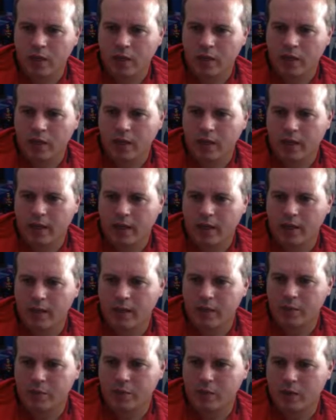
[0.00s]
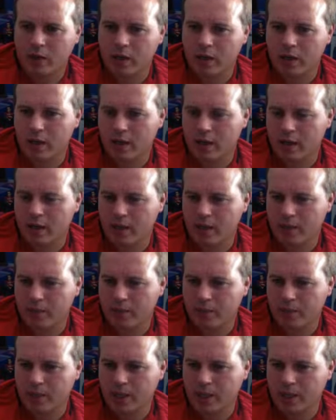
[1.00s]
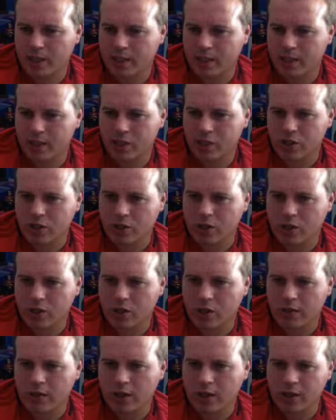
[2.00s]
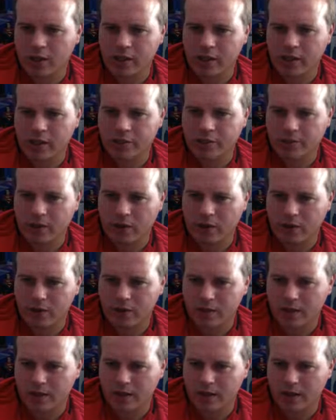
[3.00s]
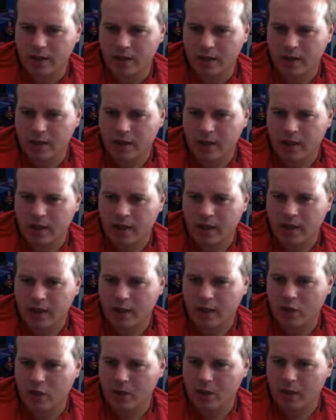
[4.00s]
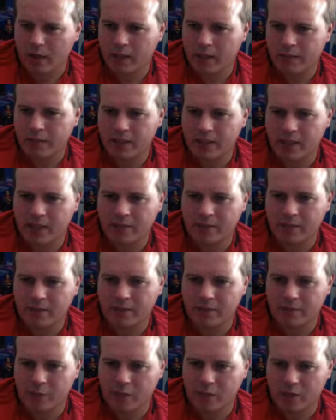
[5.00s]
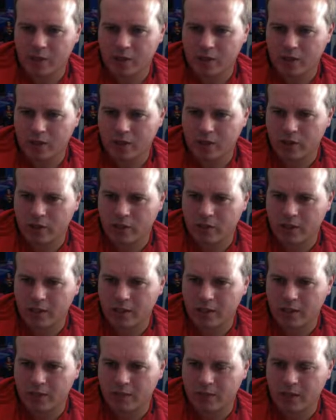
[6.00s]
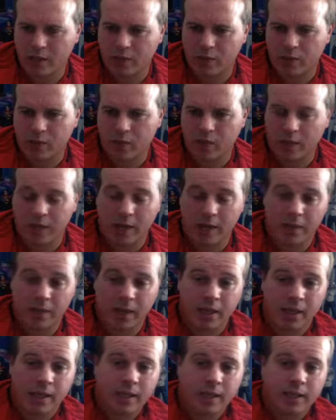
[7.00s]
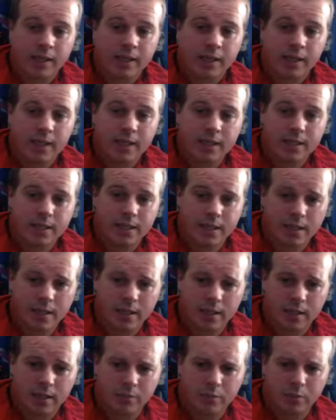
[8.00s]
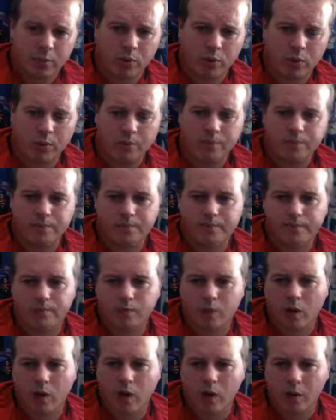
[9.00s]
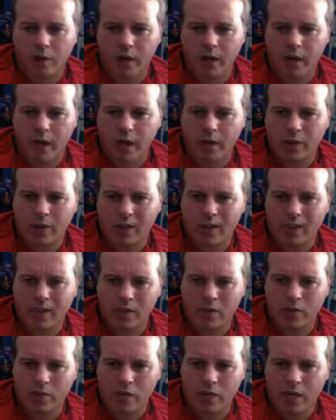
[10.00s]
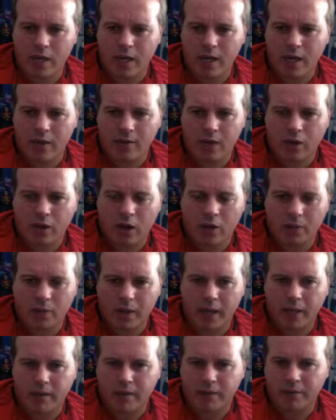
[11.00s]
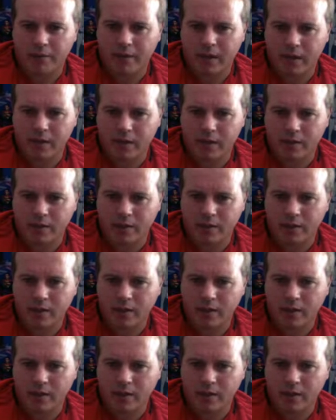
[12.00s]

Alex Maguire, Arteta showed all of United's flaws today. Compact defence and focus United to pass backwards all game. They did, but I would argue they didn't really have a compact defence.